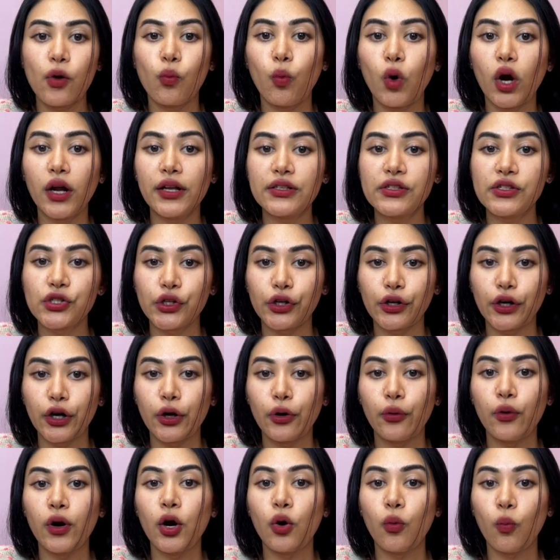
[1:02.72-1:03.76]
1,
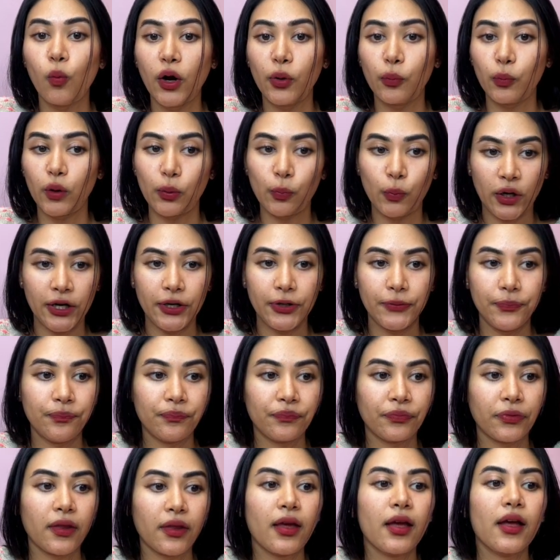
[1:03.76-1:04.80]
0, 1, 1, 1.
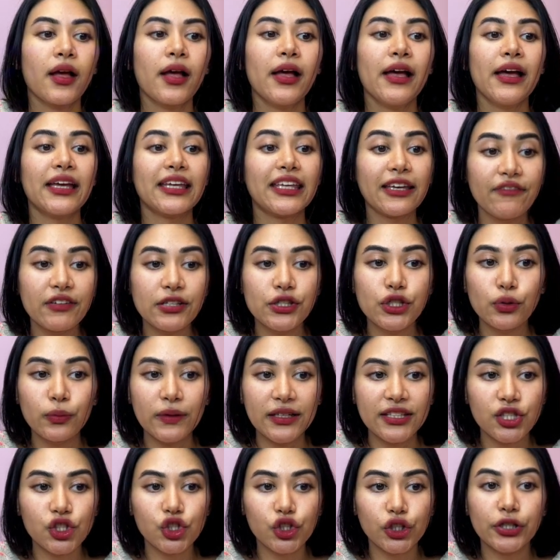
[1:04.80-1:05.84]
Given two
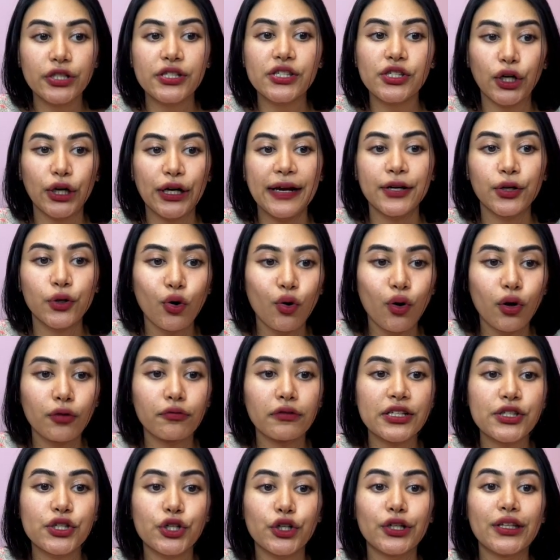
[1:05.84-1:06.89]
integers start and goal,
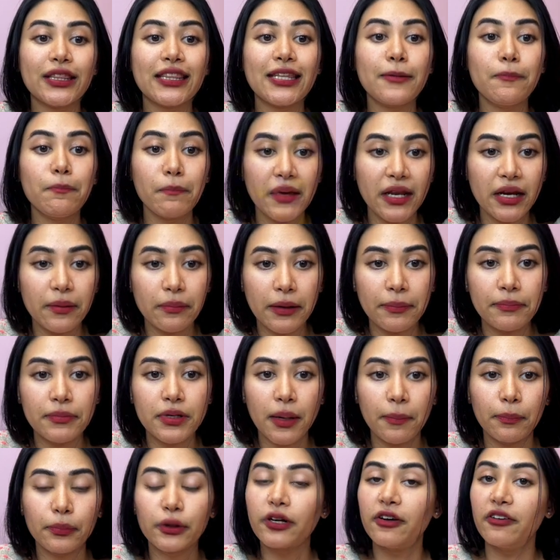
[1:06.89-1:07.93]
return the minimum
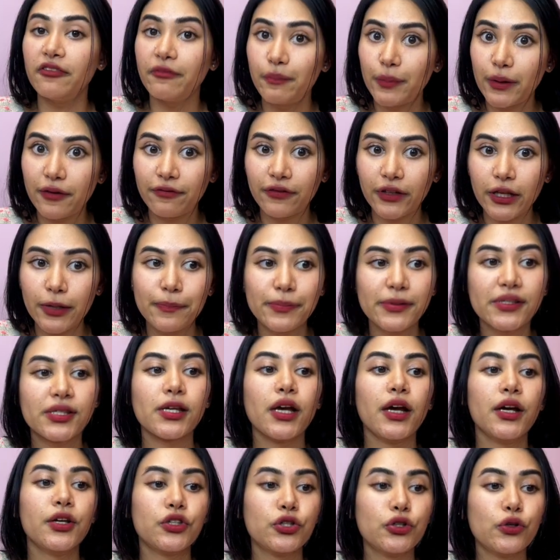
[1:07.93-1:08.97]
number of bit flips
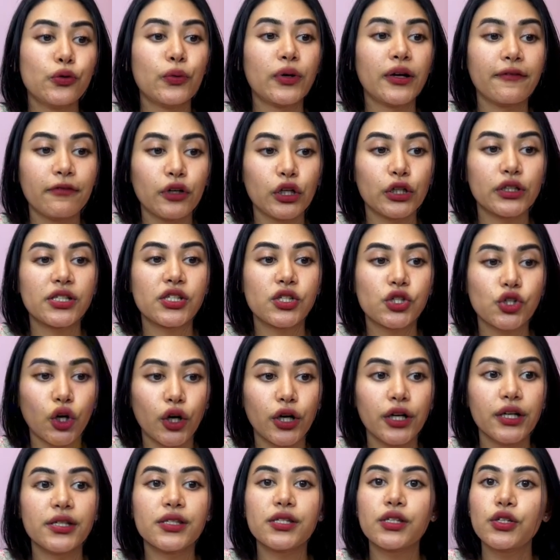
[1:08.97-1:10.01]
to convert
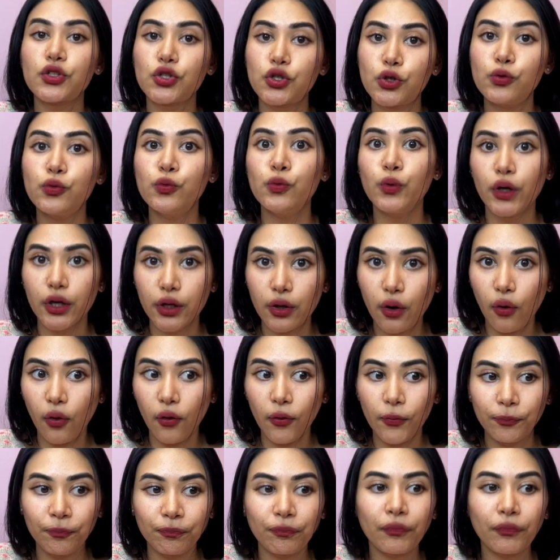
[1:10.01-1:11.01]
start to goal.